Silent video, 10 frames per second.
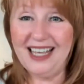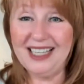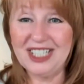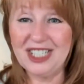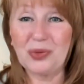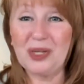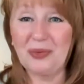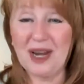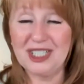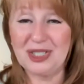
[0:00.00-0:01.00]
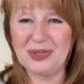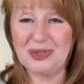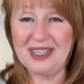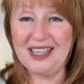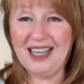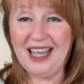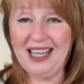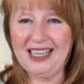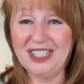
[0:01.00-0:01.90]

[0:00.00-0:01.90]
It just redirects you. Okay.